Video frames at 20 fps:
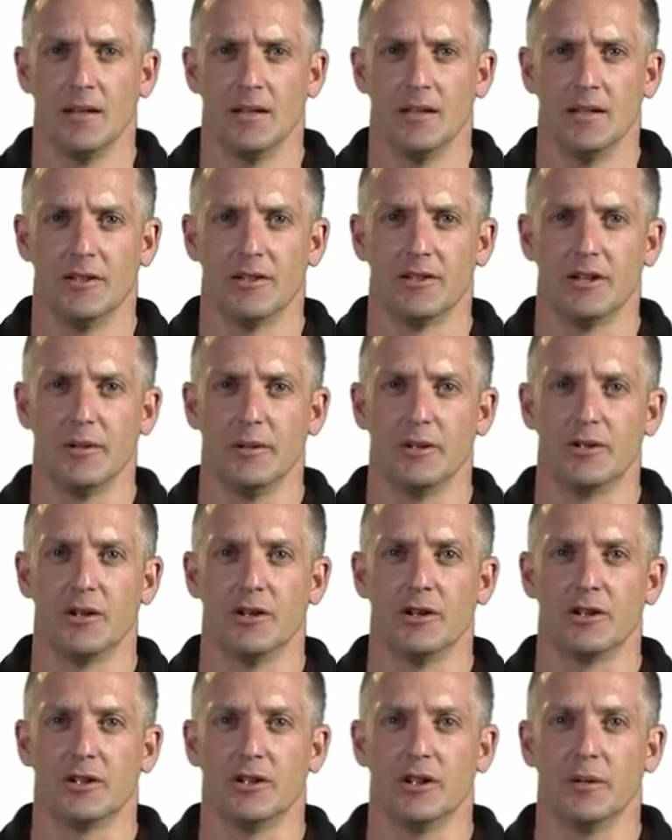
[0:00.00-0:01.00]
So we
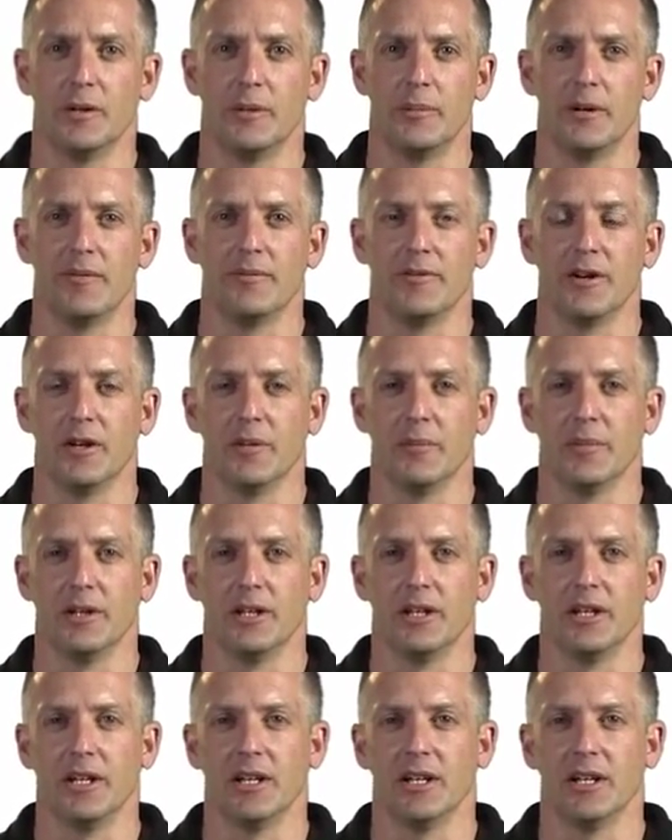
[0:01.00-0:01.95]
talked a bit about vulnerability,